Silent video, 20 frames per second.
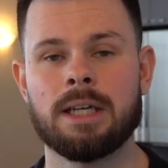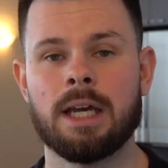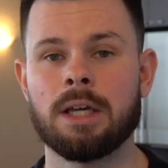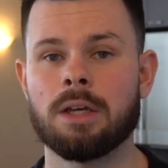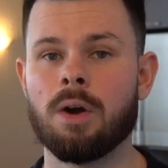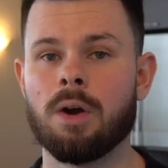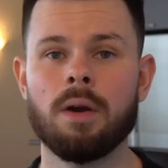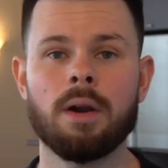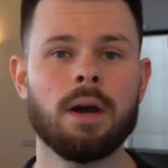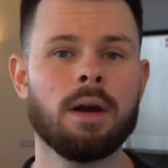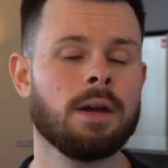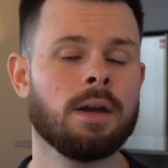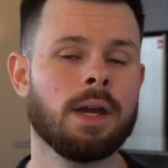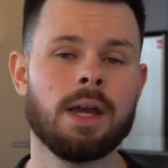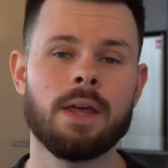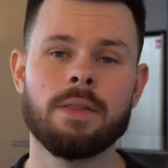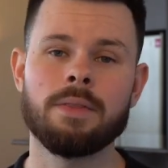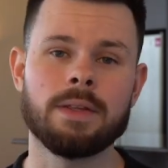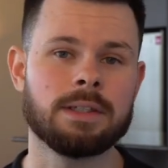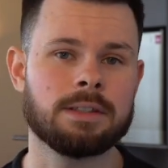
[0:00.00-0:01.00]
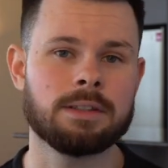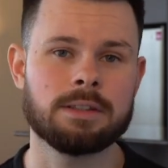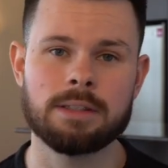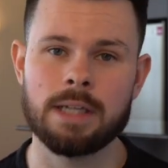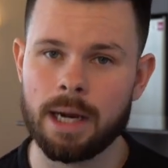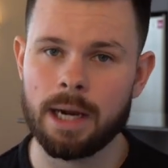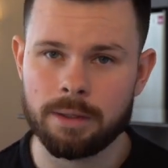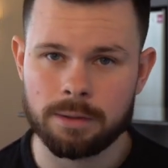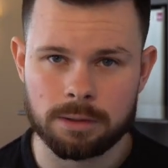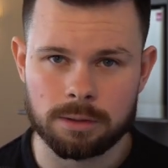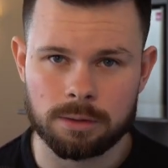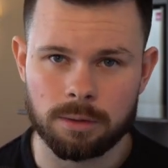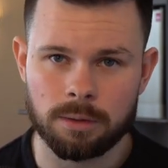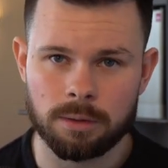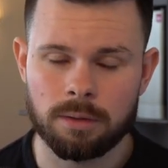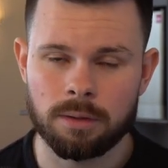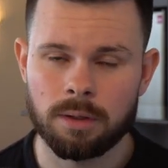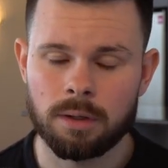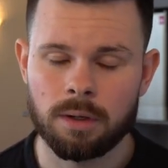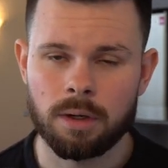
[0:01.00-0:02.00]
Connor, this sounds
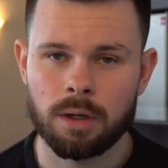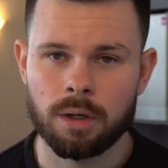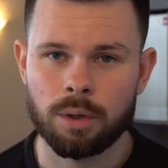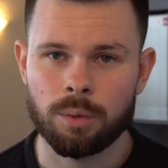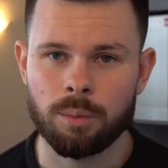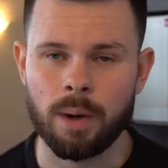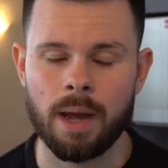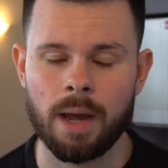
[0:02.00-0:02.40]
good, right?